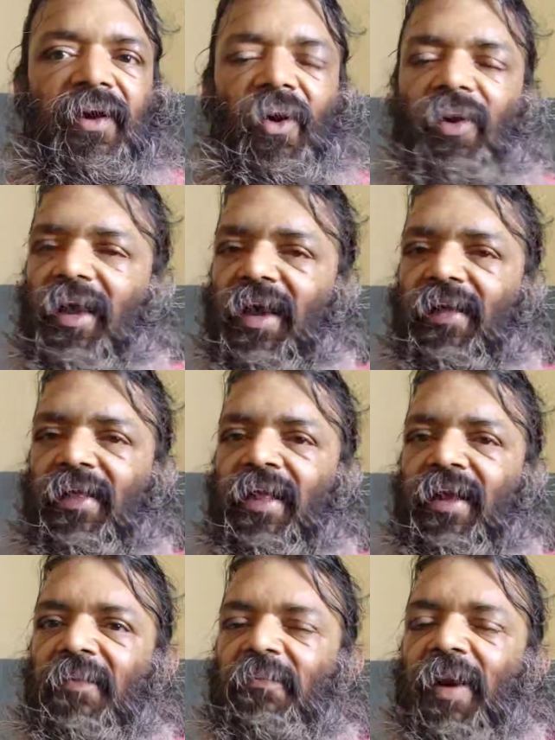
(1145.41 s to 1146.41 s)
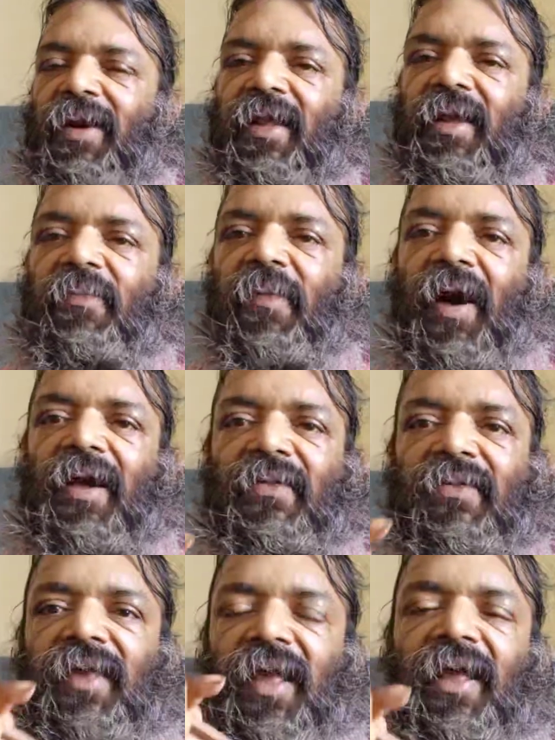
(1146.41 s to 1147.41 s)
Okay, but if I
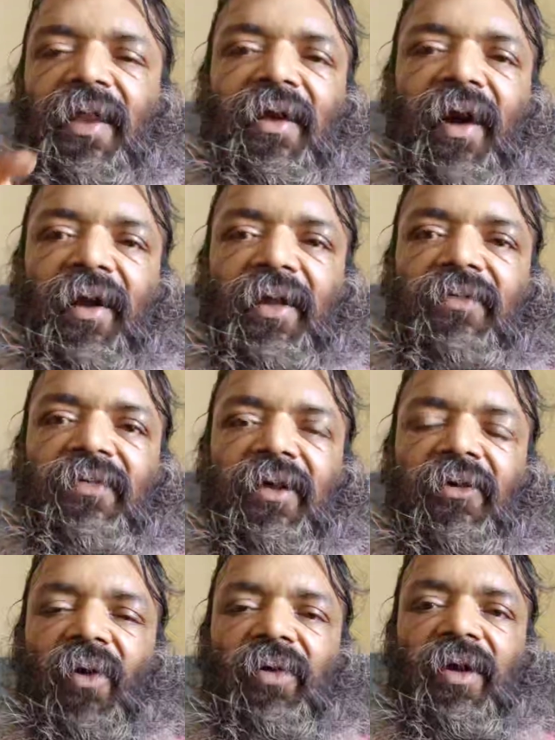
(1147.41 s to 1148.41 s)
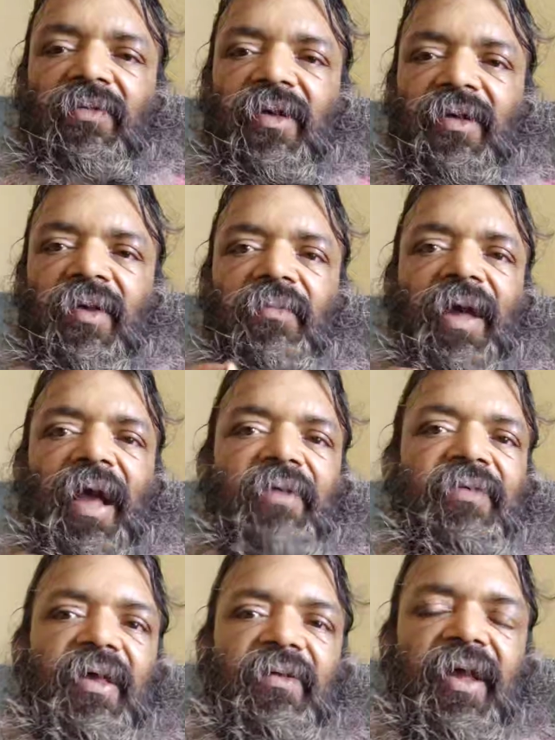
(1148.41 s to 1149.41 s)
see in Cartesian coordinate system,
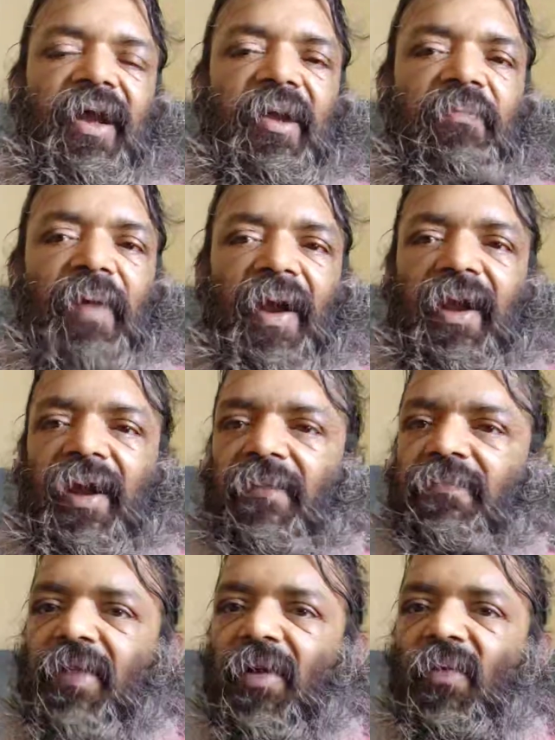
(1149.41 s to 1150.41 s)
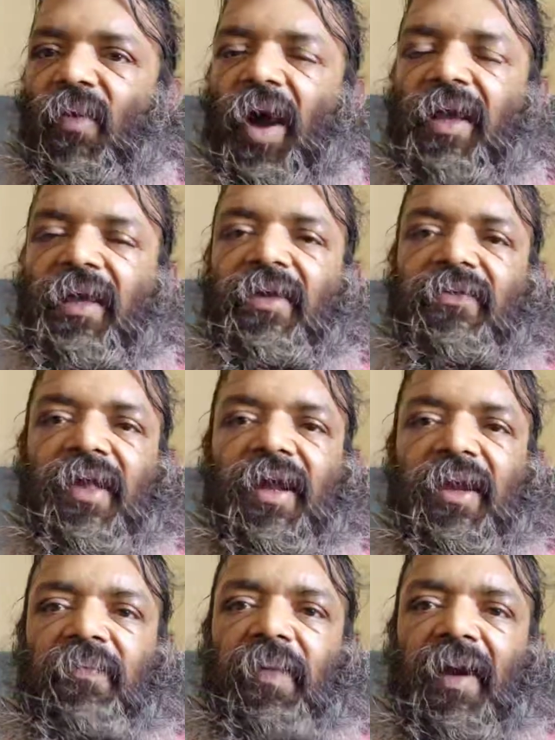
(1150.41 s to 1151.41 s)
x is independent, y is
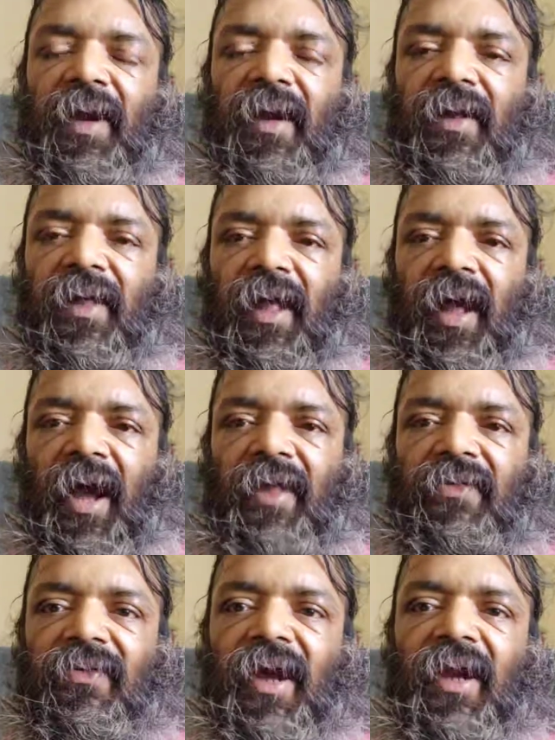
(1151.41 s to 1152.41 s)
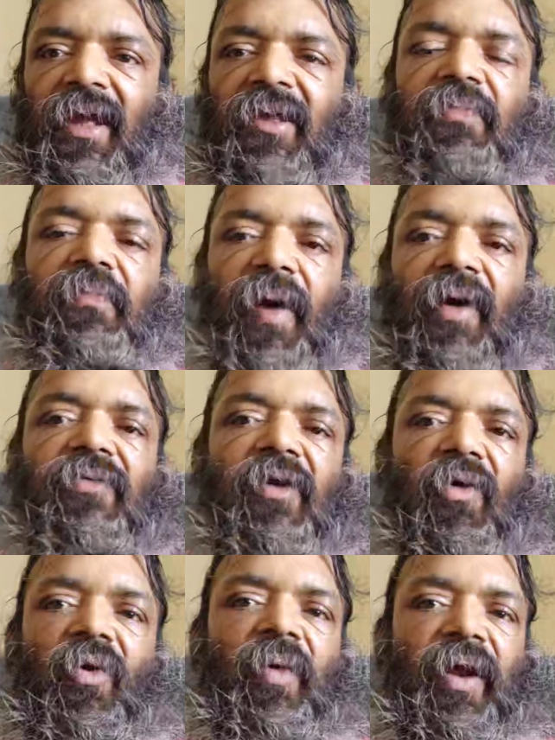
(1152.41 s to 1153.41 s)
independent, and z is
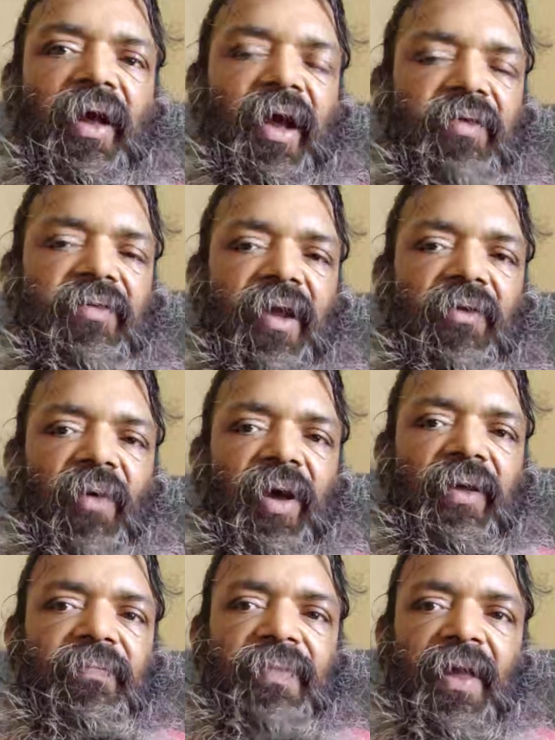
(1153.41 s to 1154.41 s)
function over x and y.